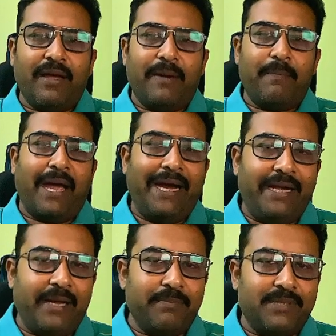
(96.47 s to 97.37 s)

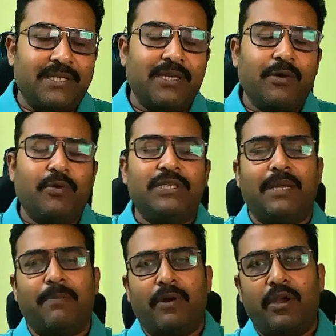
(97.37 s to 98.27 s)
items which are
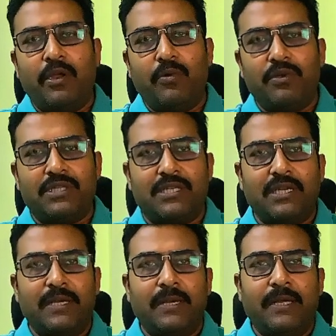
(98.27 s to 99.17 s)
produced
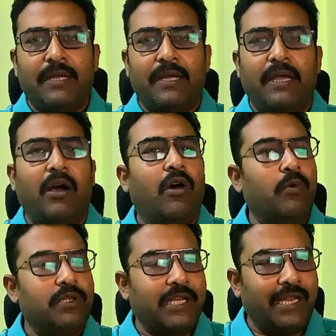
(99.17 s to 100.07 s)
or
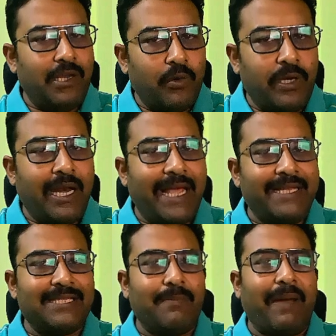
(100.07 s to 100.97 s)
which are
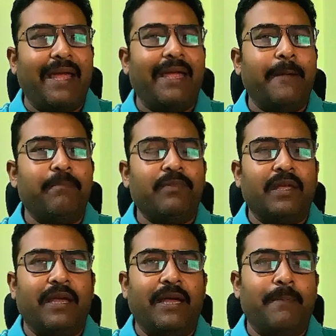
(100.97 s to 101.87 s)
utilized by
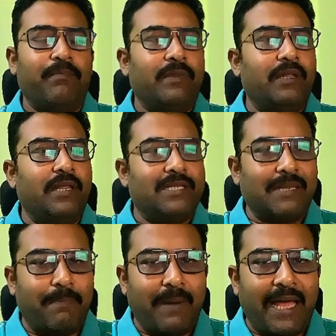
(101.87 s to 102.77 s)
the
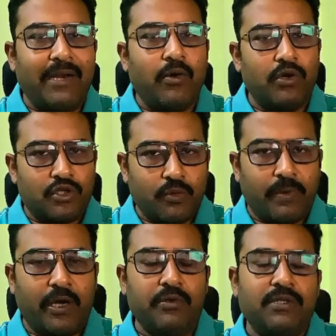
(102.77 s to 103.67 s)
supplier goods to
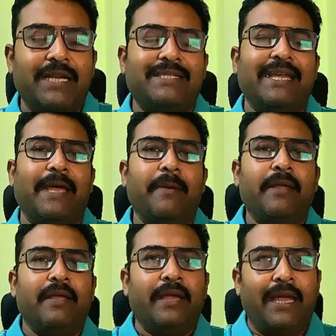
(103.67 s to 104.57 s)
produce. Let's say
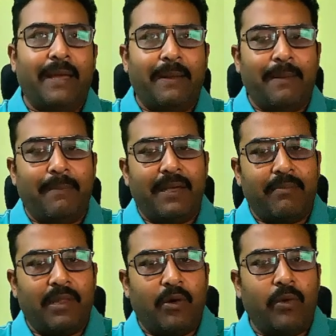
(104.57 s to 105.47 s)

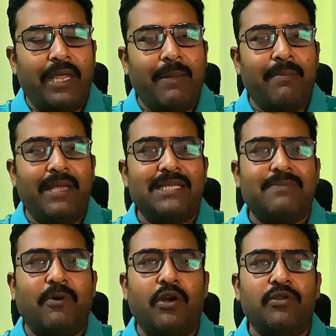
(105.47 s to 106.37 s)
OEM is
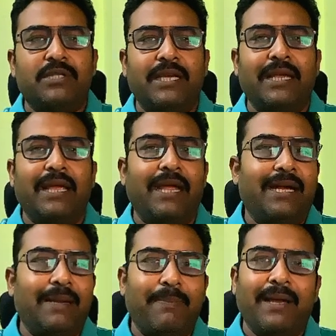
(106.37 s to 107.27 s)
producing a
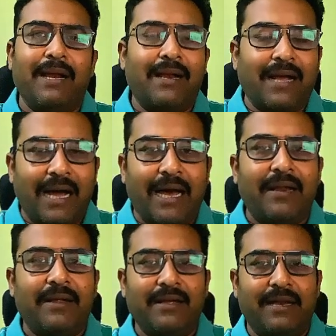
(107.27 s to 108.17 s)
typical car,
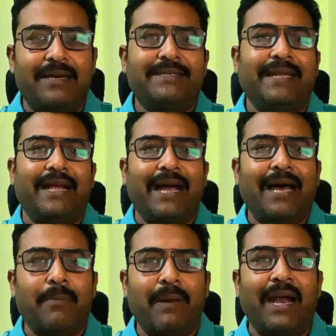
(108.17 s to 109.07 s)
let's say
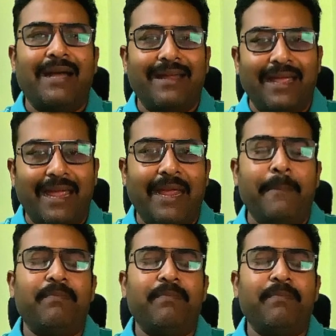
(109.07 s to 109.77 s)
car brand A.